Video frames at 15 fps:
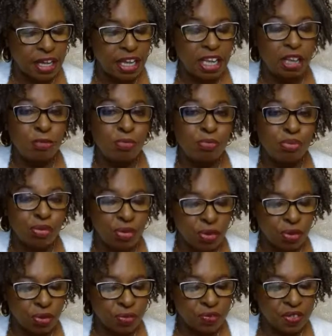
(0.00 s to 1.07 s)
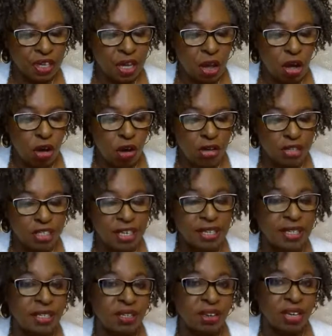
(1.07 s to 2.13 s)
it improves heart
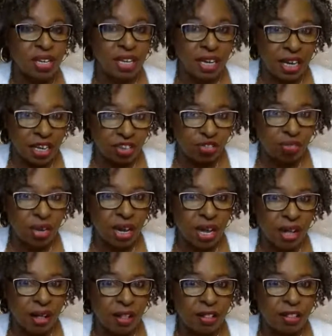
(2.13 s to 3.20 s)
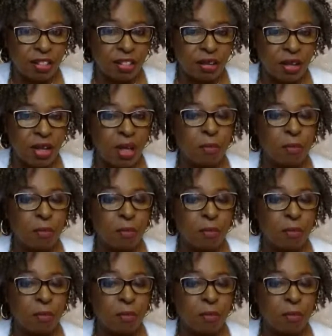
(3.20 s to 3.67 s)
and circulatory health